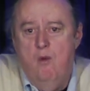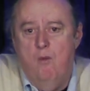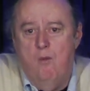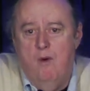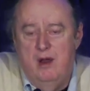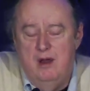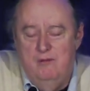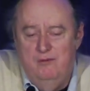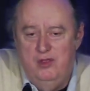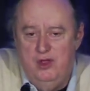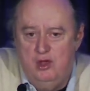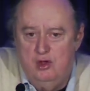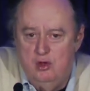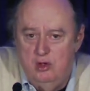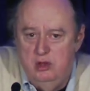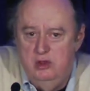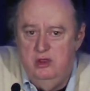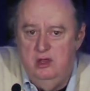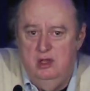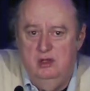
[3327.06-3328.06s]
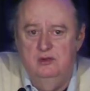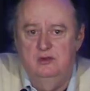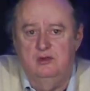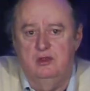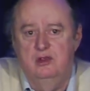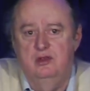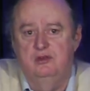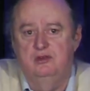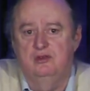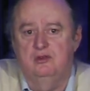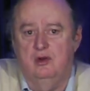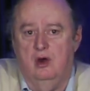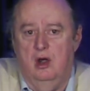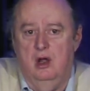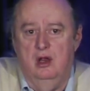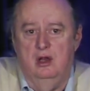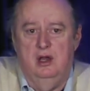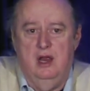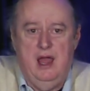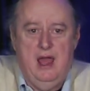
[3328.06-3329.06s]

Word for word: one of the good things that's starting to